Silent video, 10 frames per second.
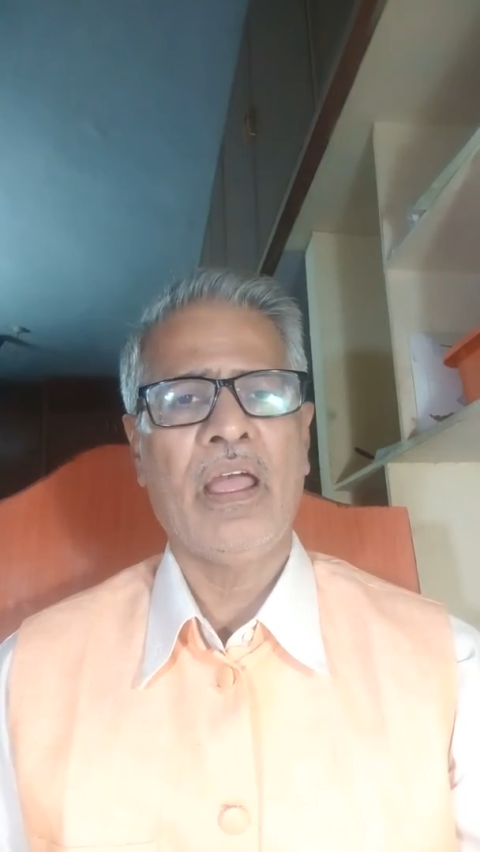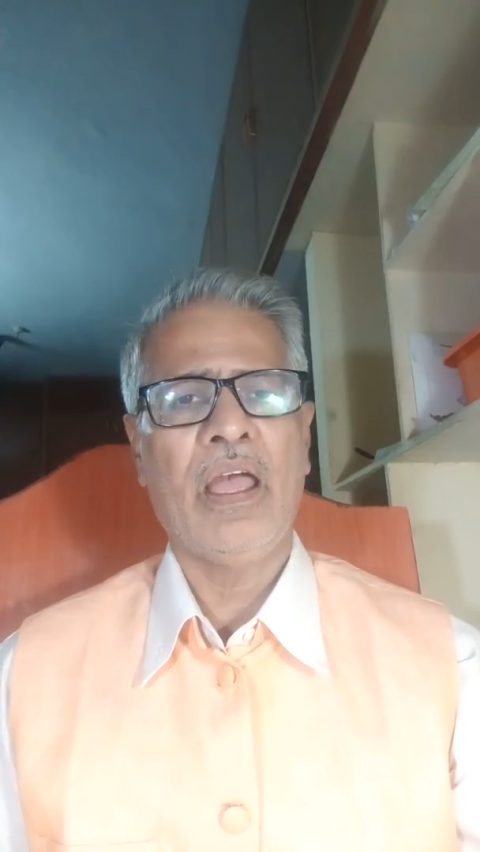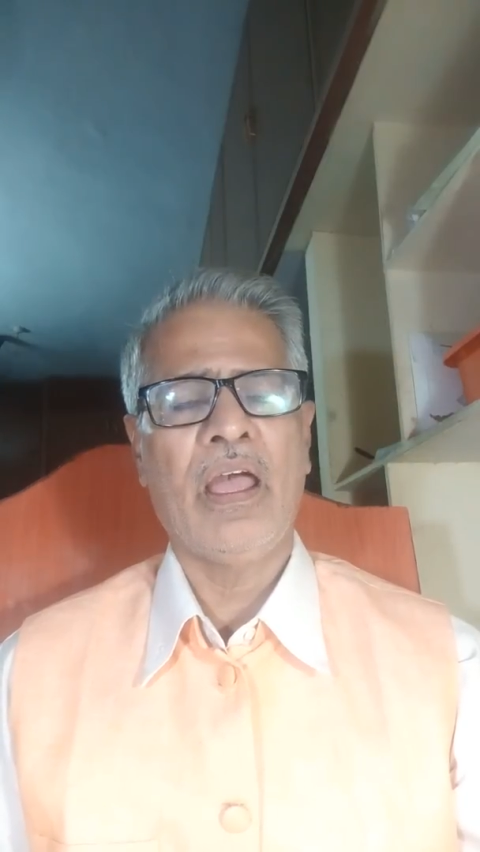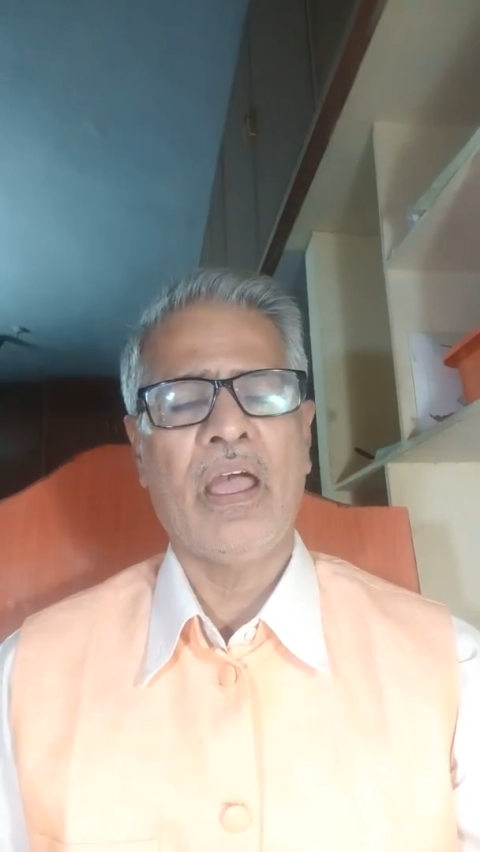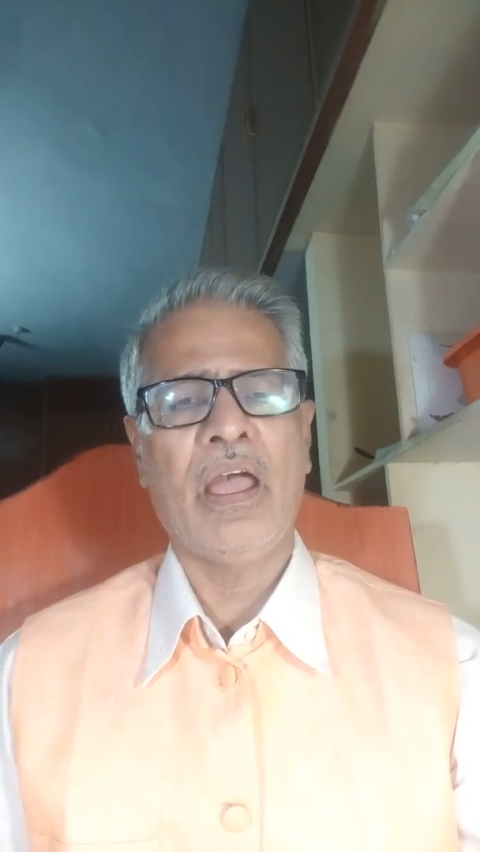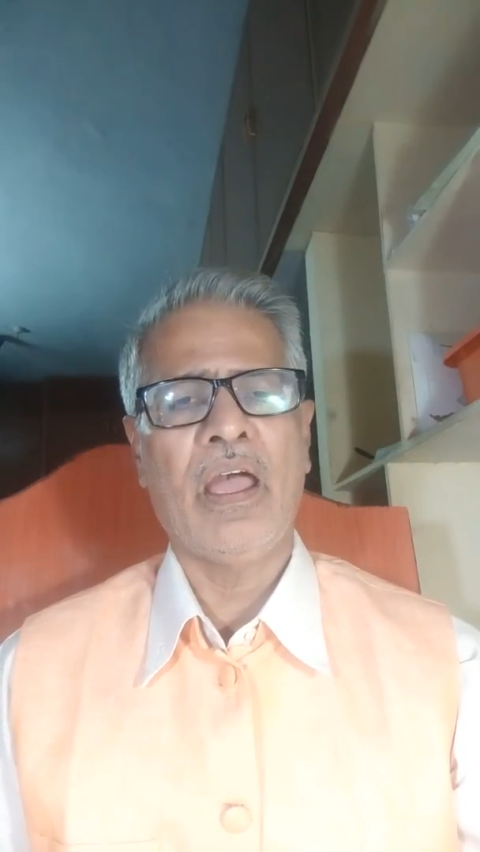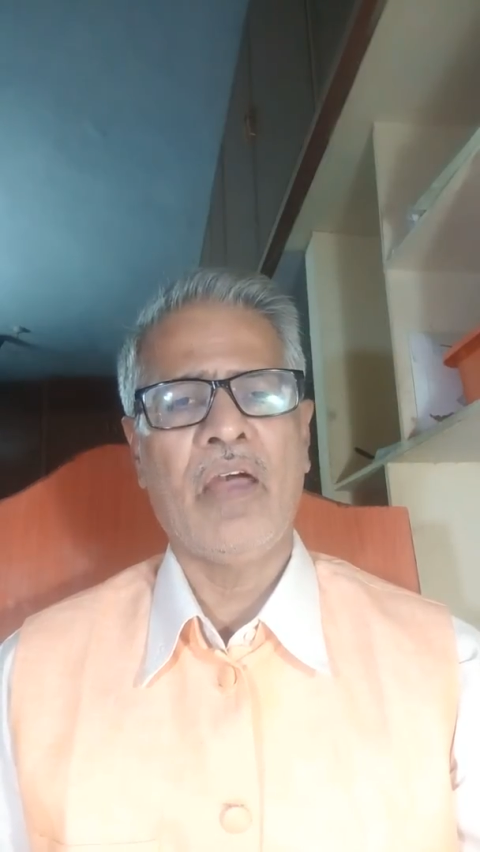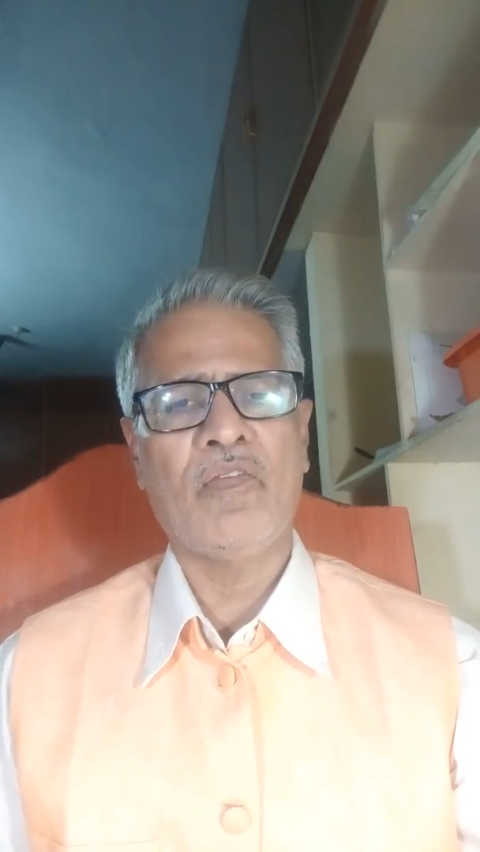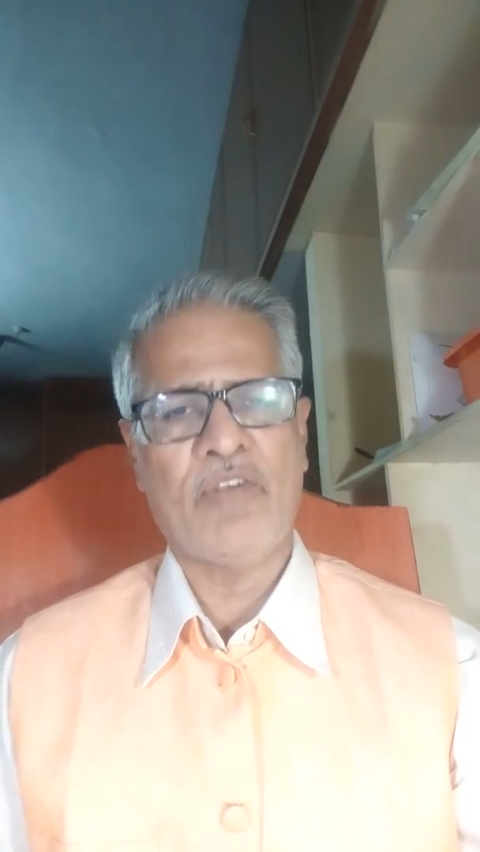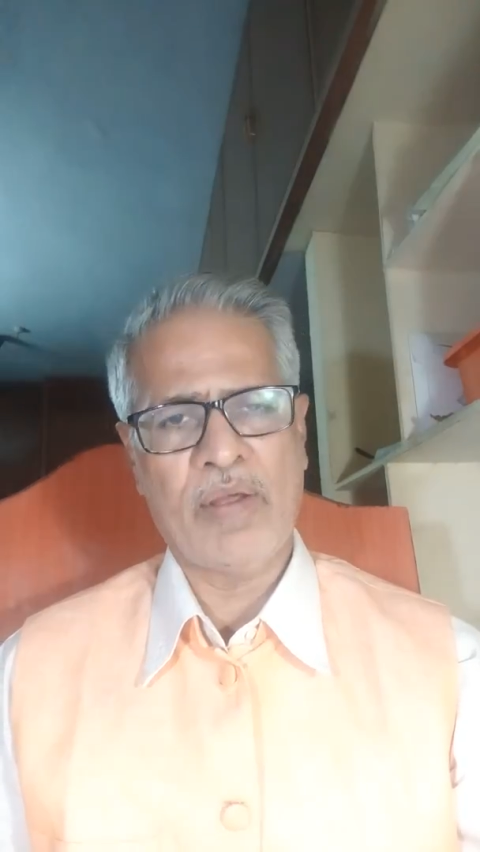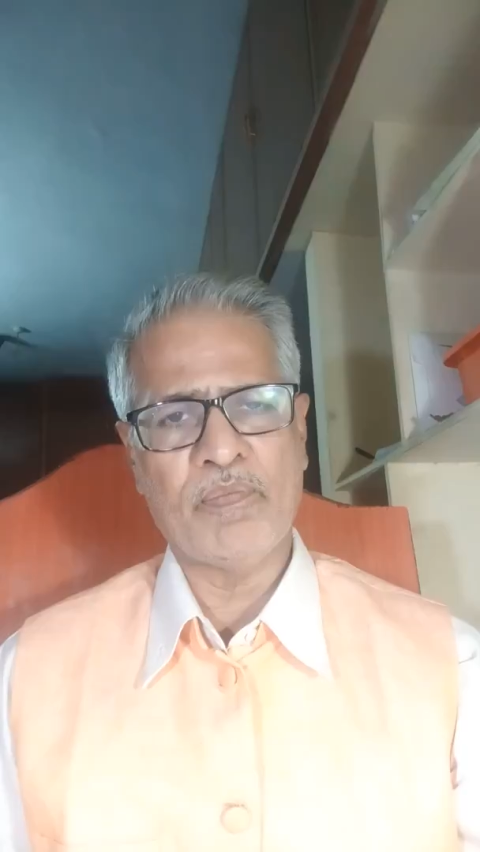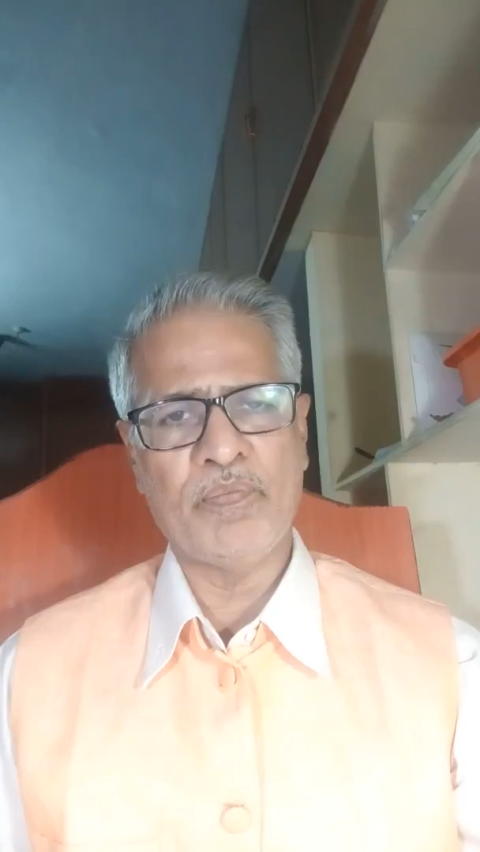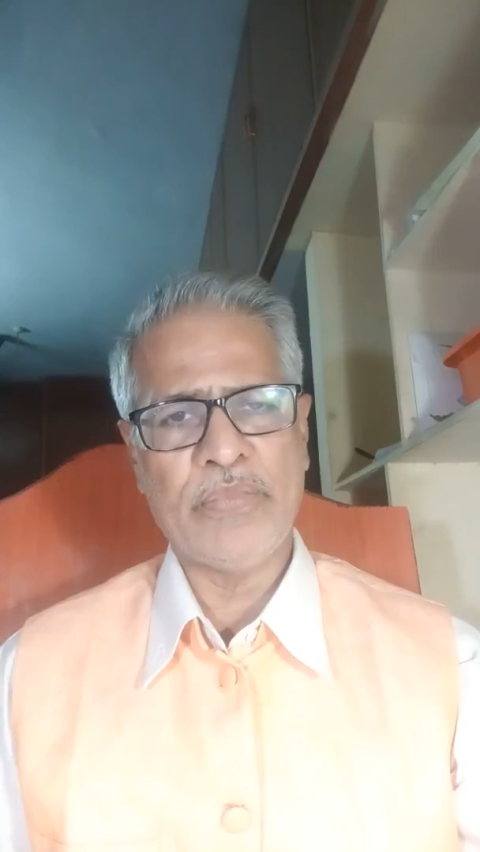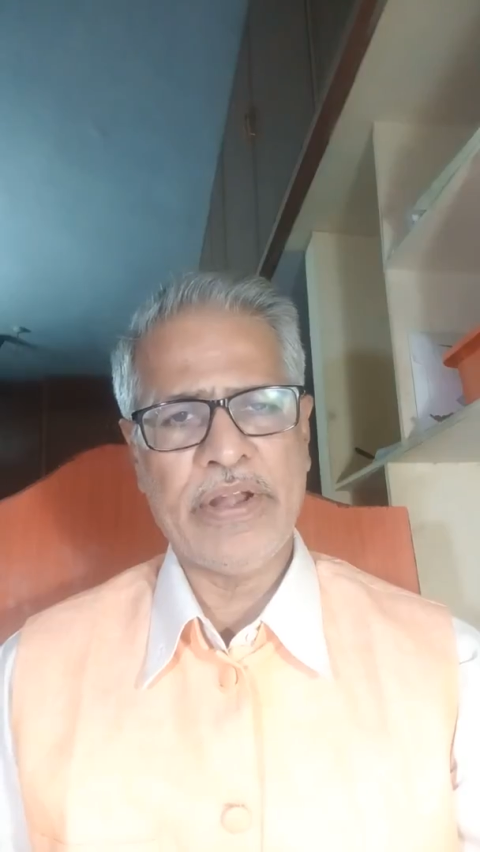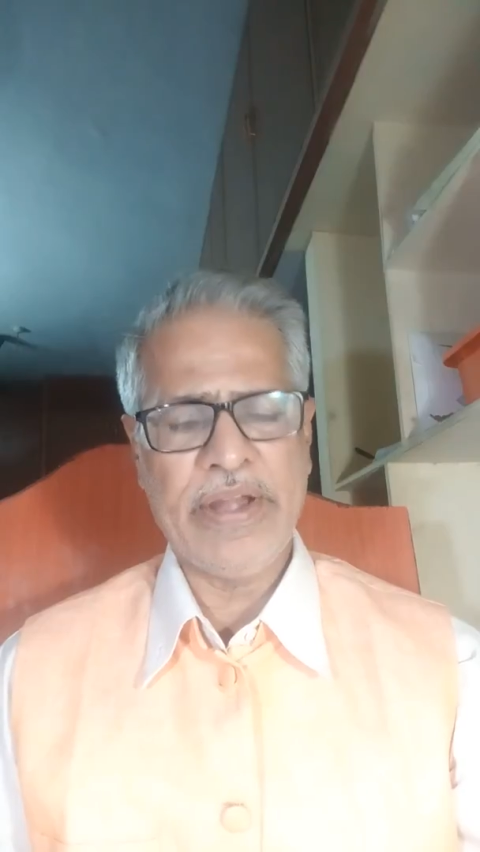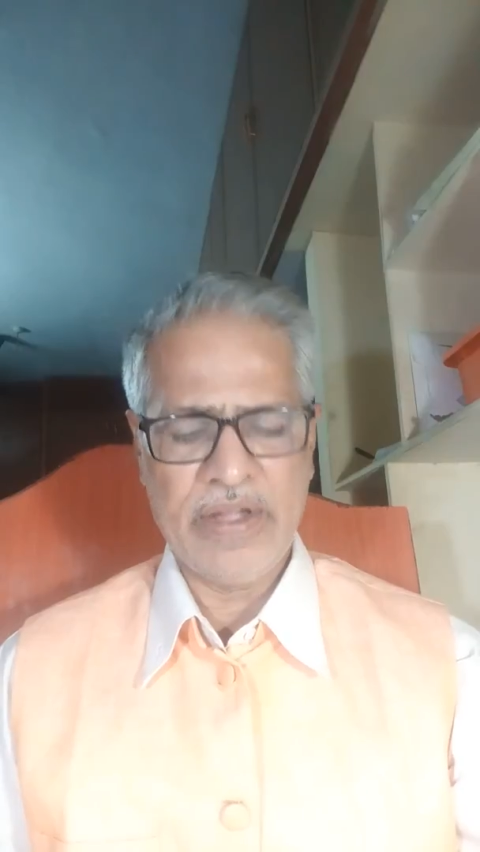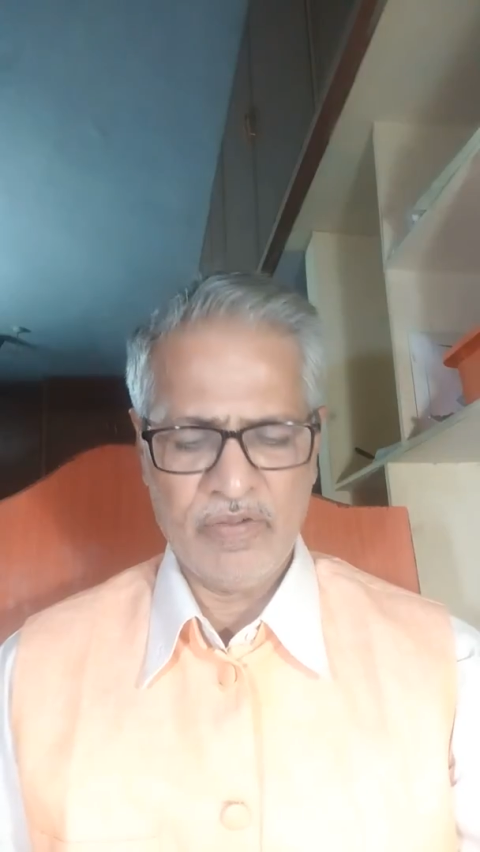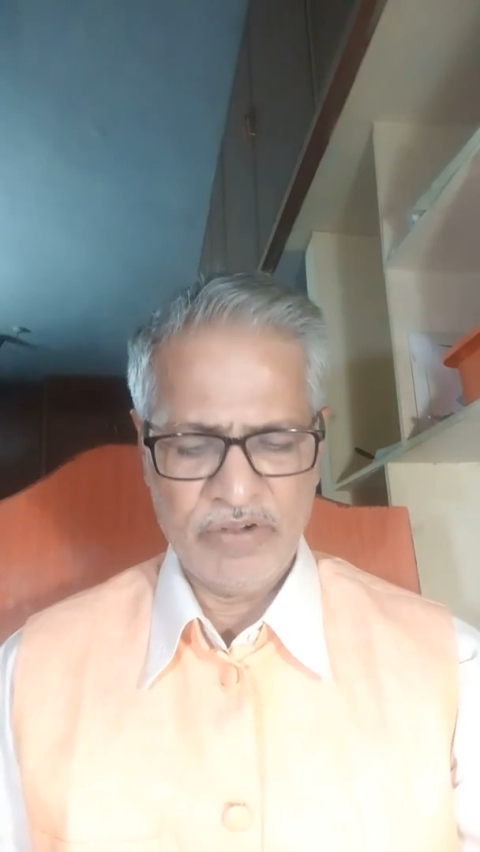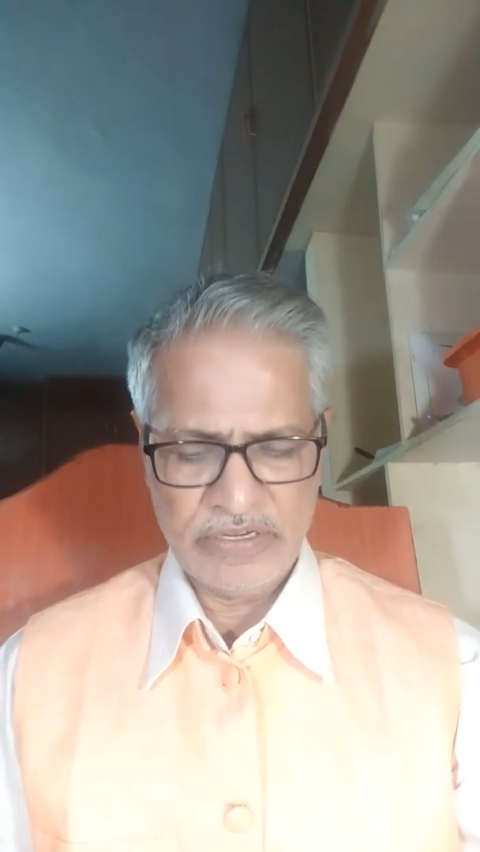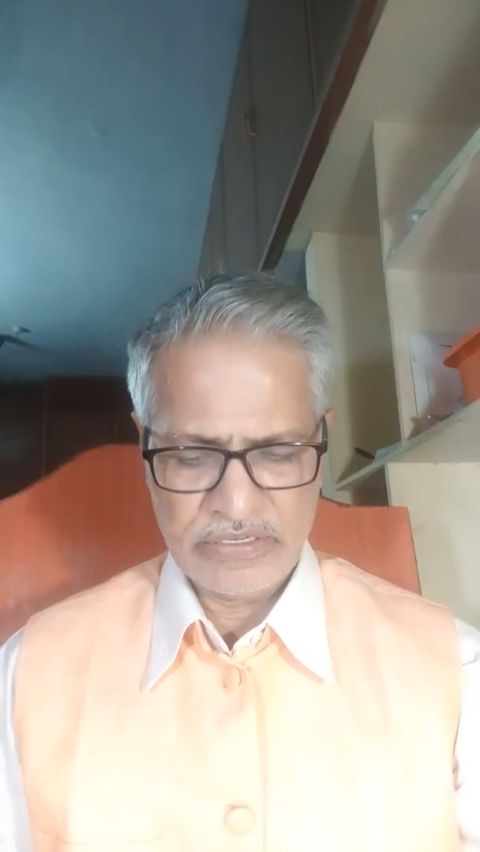uh, from the date
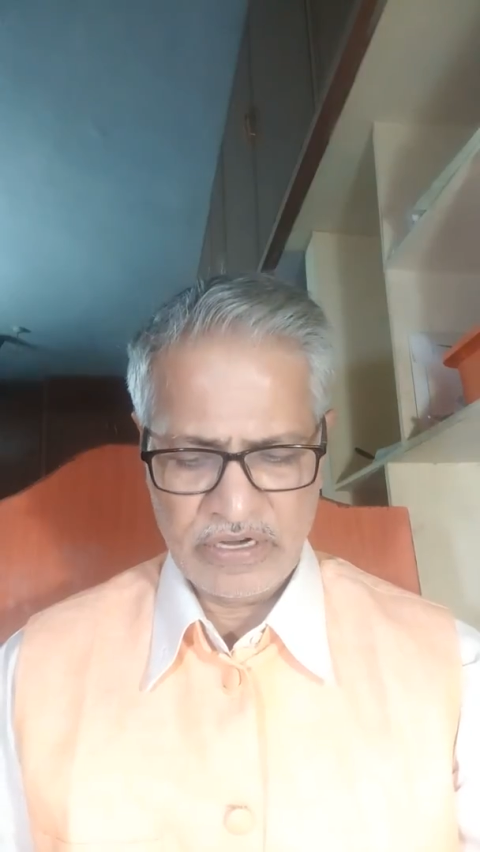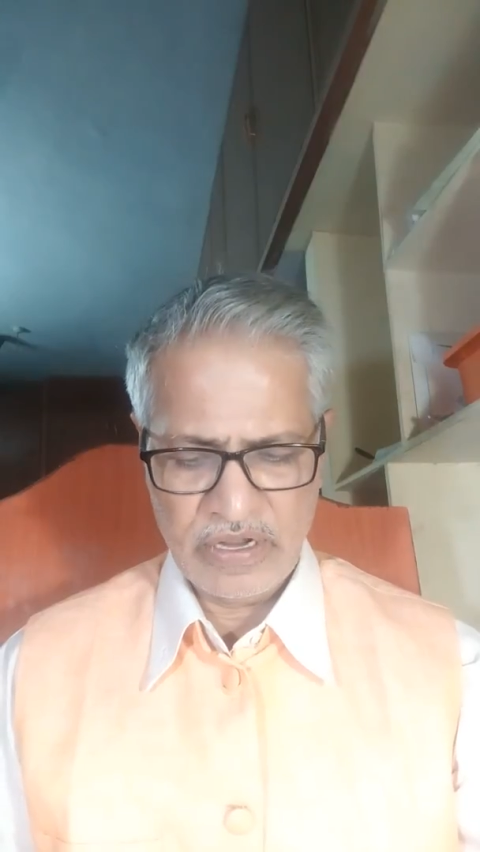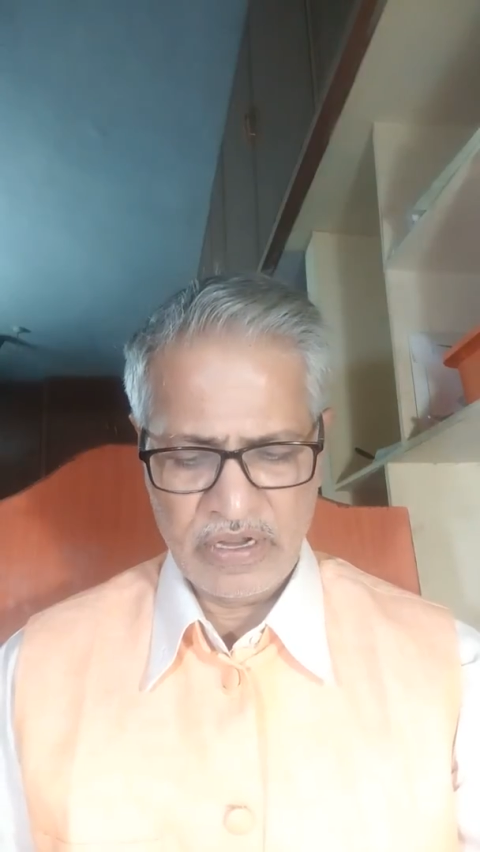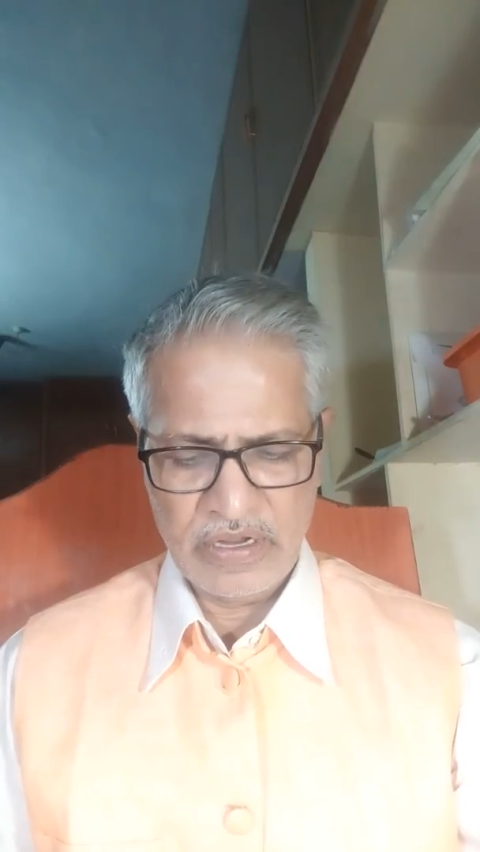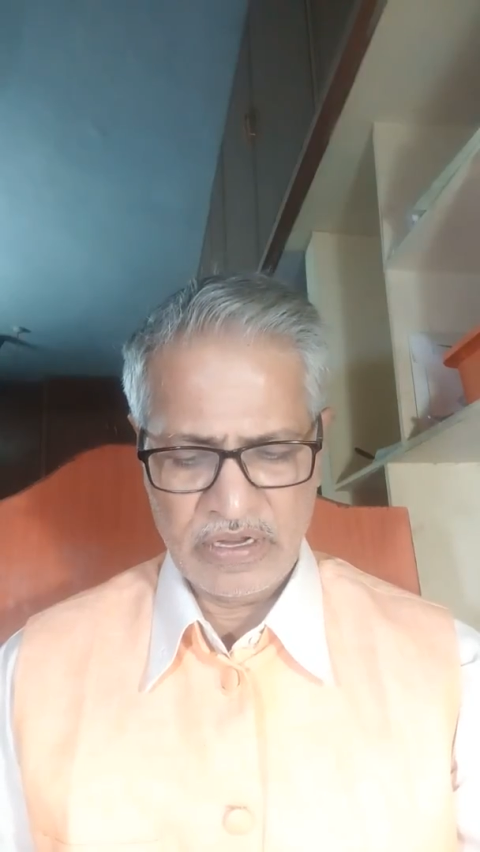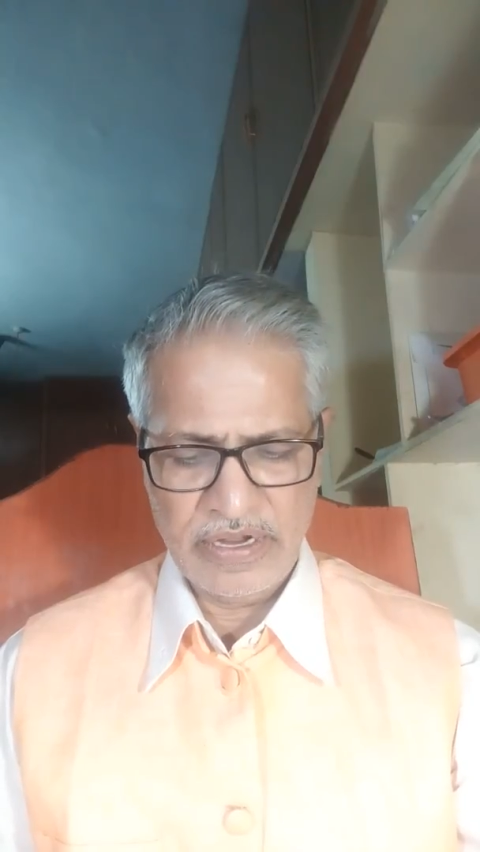of its uh,